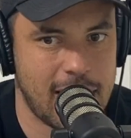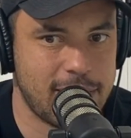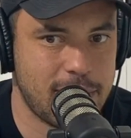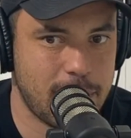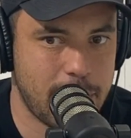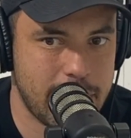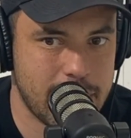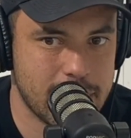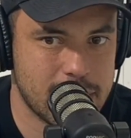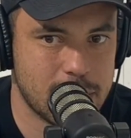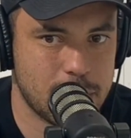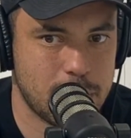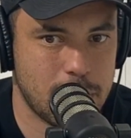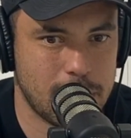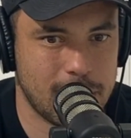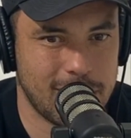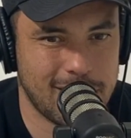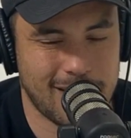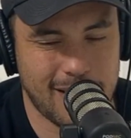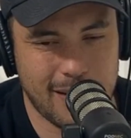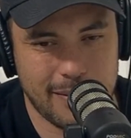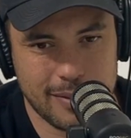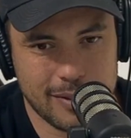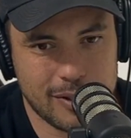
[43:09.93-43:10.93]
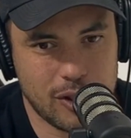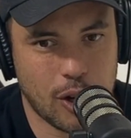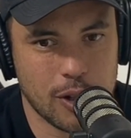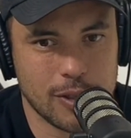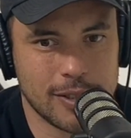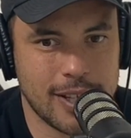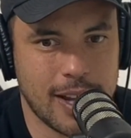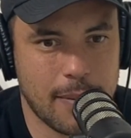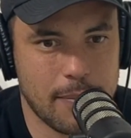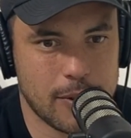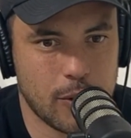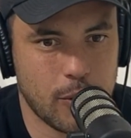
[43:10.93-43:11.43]
had to be a um,
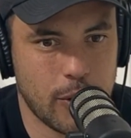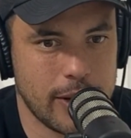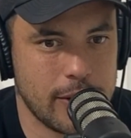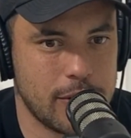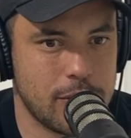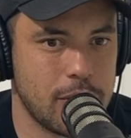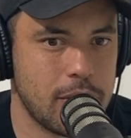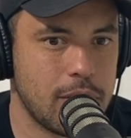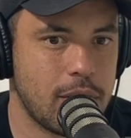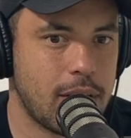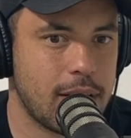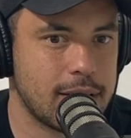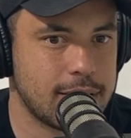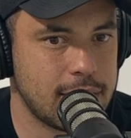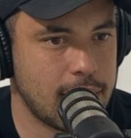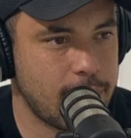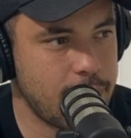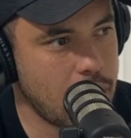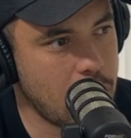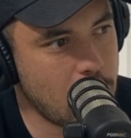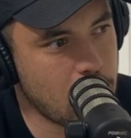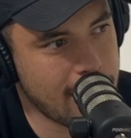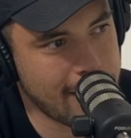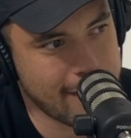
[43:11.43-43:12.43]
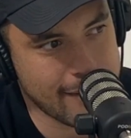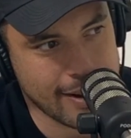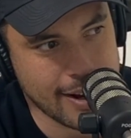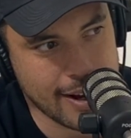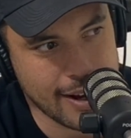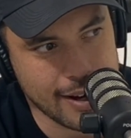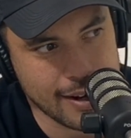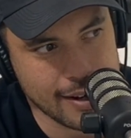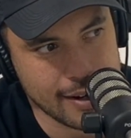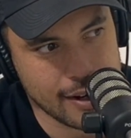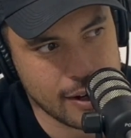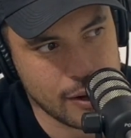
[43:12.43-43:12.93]
toss up between two guys, Naval
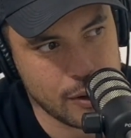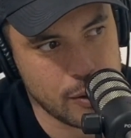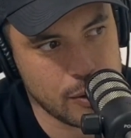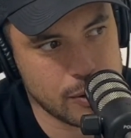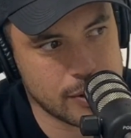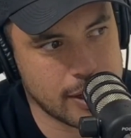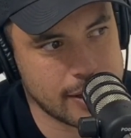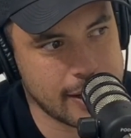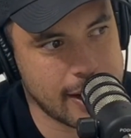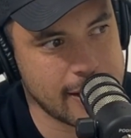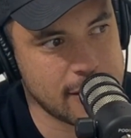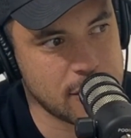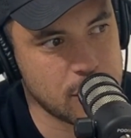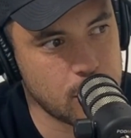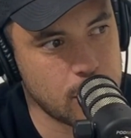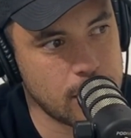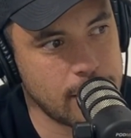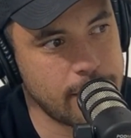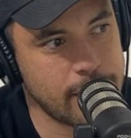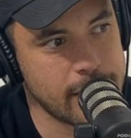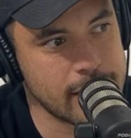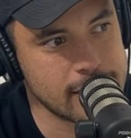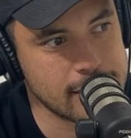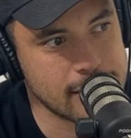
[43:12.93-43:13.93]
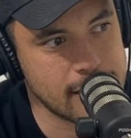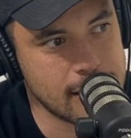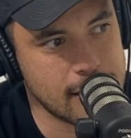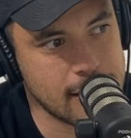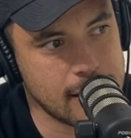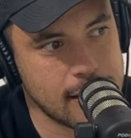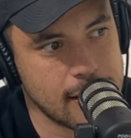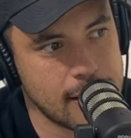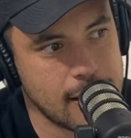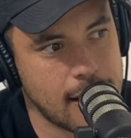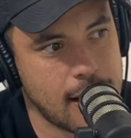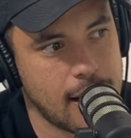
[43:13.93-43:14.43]
Ravikant, who's an angel
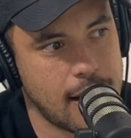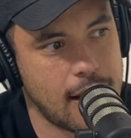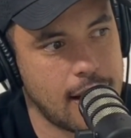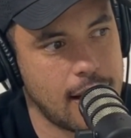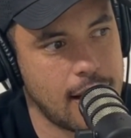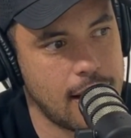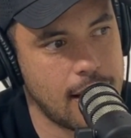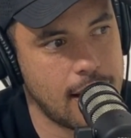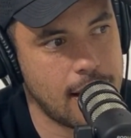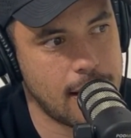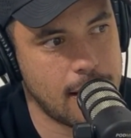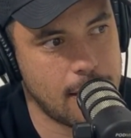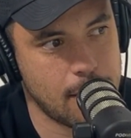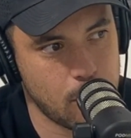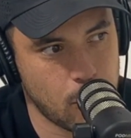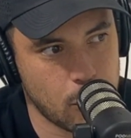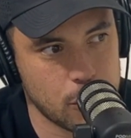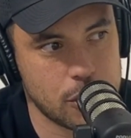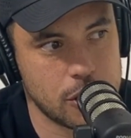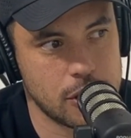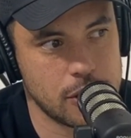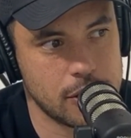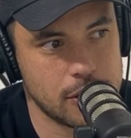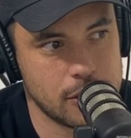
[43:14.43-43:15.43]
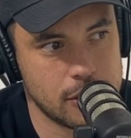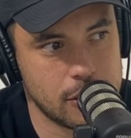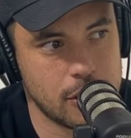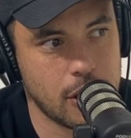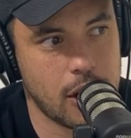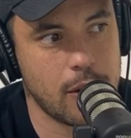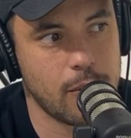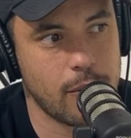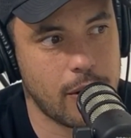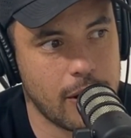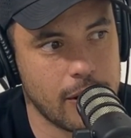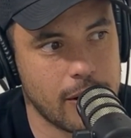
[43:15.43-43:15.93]
investor. Oh, um,
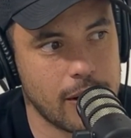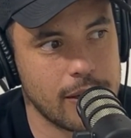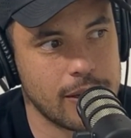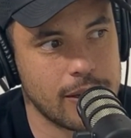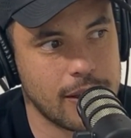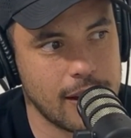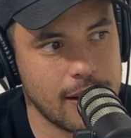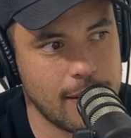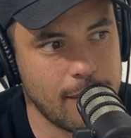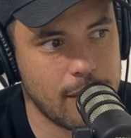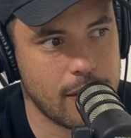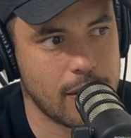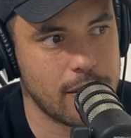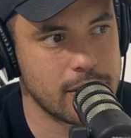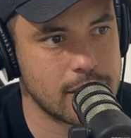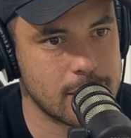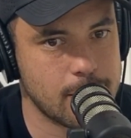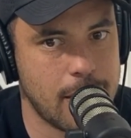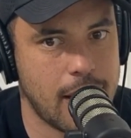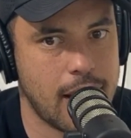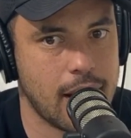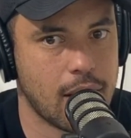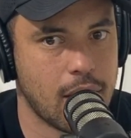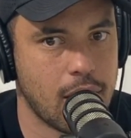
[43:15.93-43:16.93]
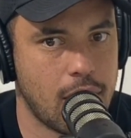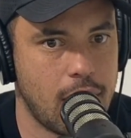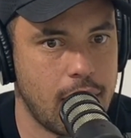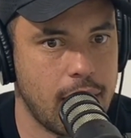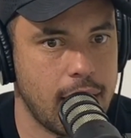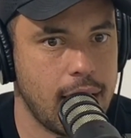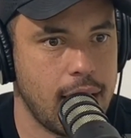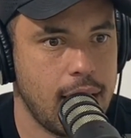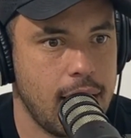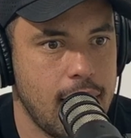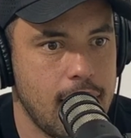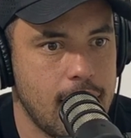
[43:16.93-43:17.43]
watches Joe Rogan thing. Very smart
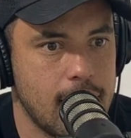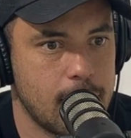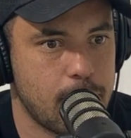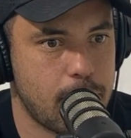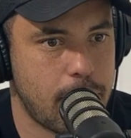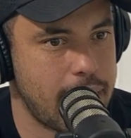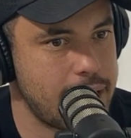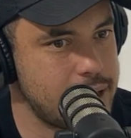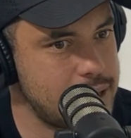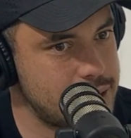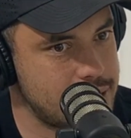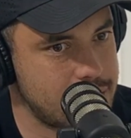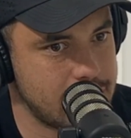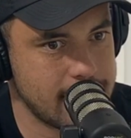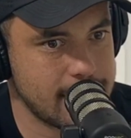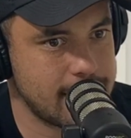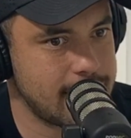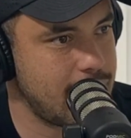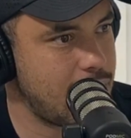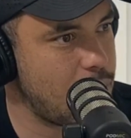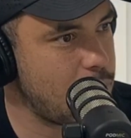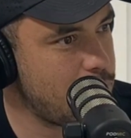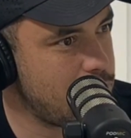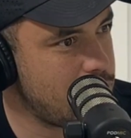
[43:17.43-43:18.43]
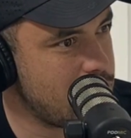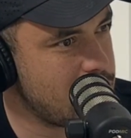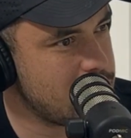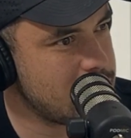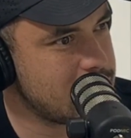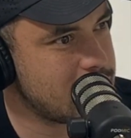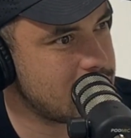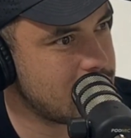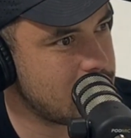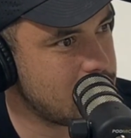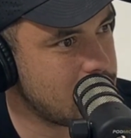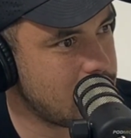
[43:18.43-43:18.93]
guy. Breaks things down
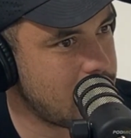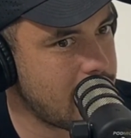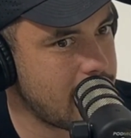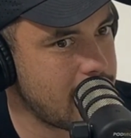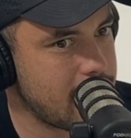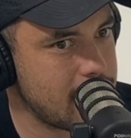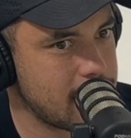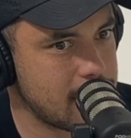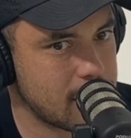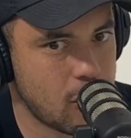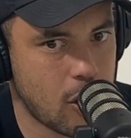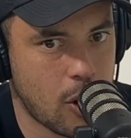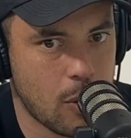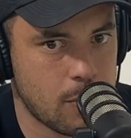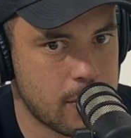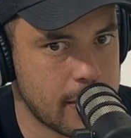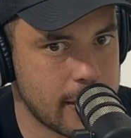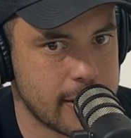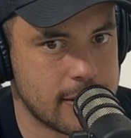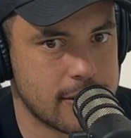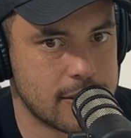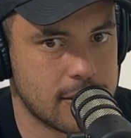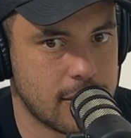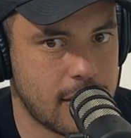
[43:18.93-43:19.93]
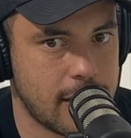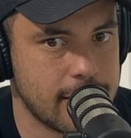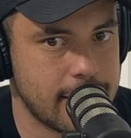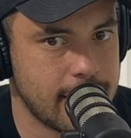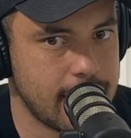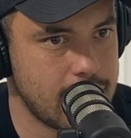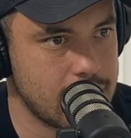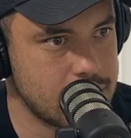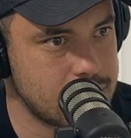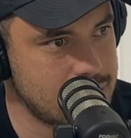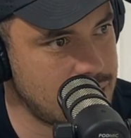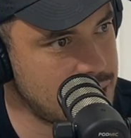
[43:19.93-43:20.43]
very sim- like complex
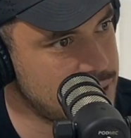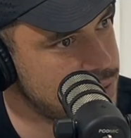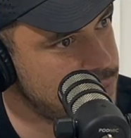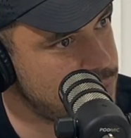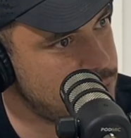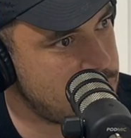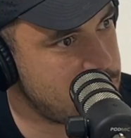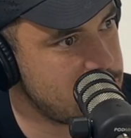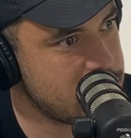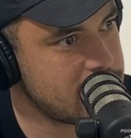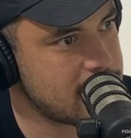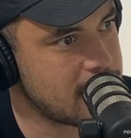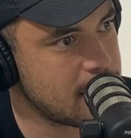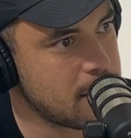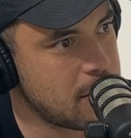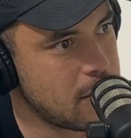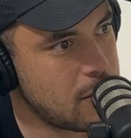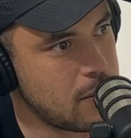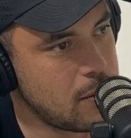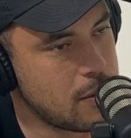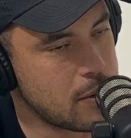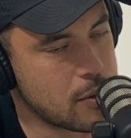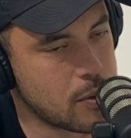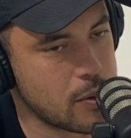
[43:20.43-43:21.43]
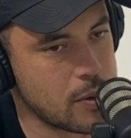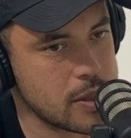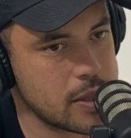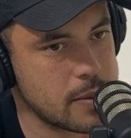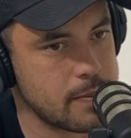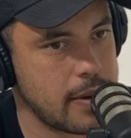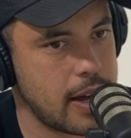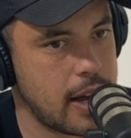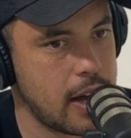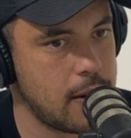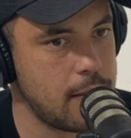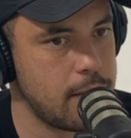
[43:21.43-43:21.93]
ideas. Sounds very simple
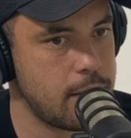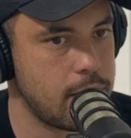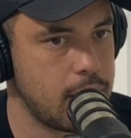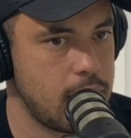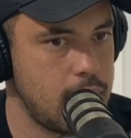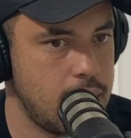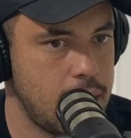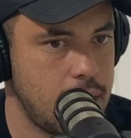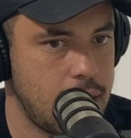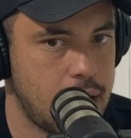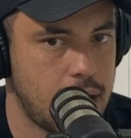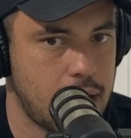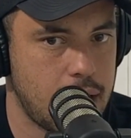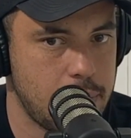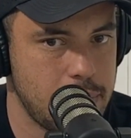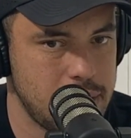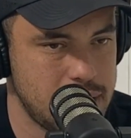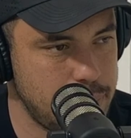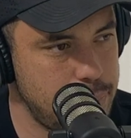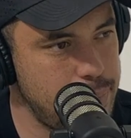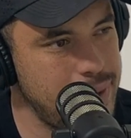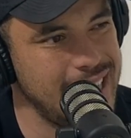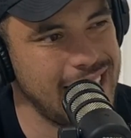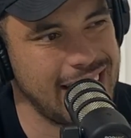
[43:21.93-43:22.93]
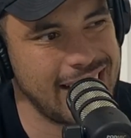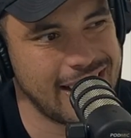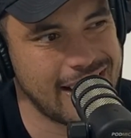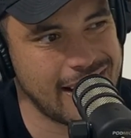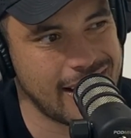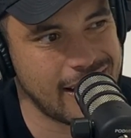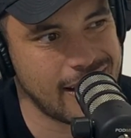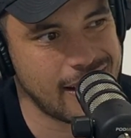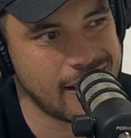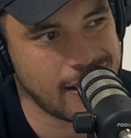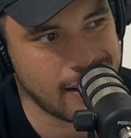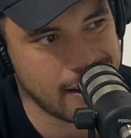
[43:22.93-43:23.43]
through his mouth. Um, he's a
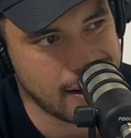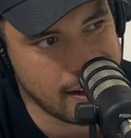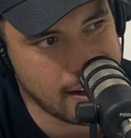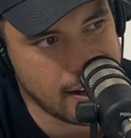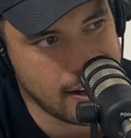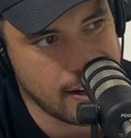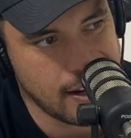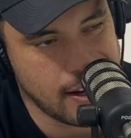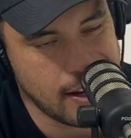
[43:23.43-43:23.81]
billionaire,